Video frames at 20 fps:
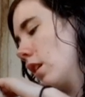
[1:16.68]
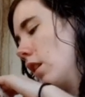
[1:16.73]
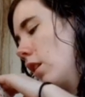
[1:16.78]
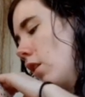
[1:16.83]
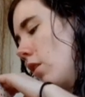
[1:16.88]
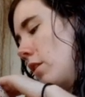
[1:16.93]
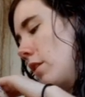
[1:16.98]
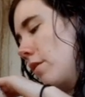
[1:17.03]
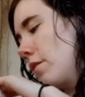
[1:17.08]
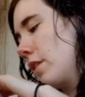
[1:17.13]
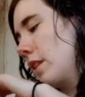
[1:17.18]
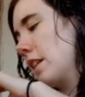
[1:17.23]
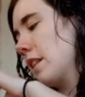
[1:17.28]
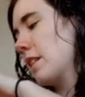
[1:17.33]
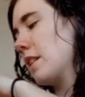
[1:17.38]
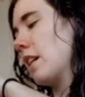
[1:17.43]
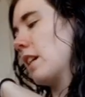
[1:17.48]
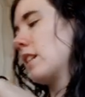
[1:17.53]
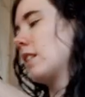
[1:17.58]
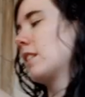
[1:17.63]
A lot of
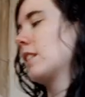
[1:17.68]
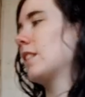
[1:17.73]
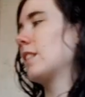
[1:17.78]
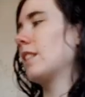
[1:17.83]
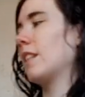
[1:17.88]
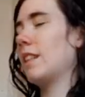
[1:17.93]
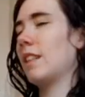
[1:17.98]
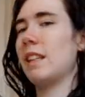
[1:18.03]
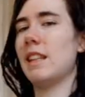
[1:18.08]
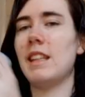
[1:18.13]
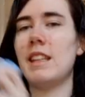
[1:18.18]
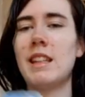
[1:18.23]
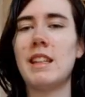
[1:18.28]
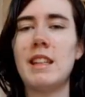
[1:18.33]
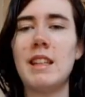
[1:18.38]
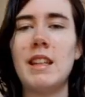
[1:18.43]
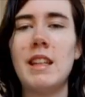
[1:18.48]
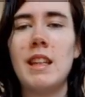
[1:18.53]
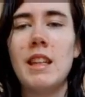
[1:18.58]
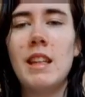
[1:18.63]
these actually.
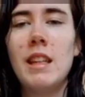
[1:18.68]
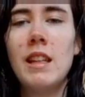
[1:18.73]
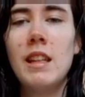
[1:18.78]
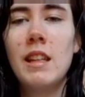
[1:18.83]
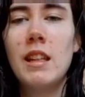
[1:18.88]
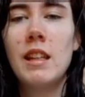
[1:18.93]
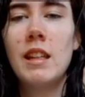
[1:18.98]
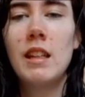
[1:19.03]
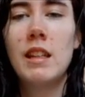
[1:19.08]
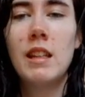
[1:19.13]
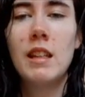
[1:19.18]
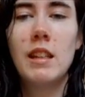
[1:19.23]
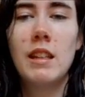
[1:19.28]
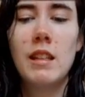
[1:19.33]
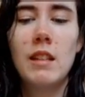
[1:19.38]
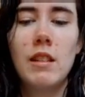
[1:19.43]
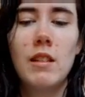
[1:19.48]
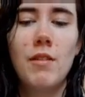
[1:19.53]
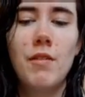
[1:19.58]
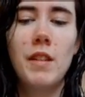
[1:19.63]

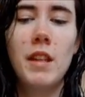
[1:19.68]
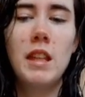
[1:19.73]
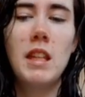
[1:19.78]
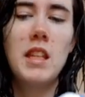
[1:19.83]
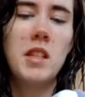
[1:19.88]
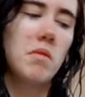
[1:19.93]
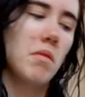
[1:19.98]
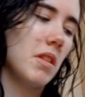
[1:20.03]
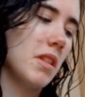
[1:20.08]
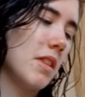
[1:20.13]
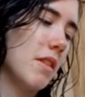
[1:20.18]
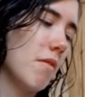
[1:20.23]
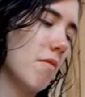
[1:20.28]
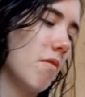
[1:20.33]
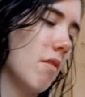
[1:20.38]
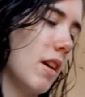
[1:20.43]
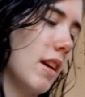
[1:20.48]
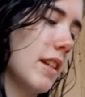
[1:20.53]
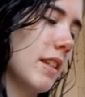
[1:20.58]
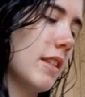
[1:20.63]
I think these ones are
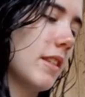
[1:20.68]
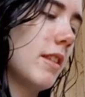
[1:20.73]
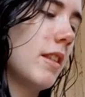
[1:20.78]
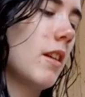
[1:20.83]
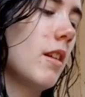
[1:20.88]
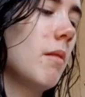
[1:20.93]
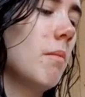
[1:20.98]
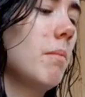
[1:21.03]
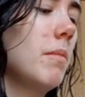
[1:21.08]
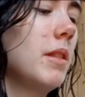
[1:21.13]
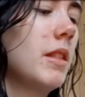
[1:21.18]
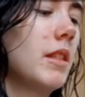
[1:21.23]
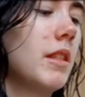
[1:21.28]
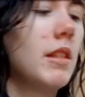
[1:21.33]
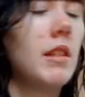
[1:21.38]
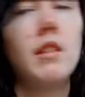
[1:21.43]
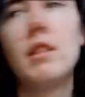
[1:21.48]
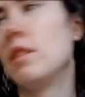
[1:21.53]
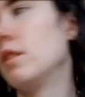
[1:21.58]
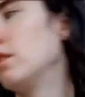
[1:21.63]
rice tubs.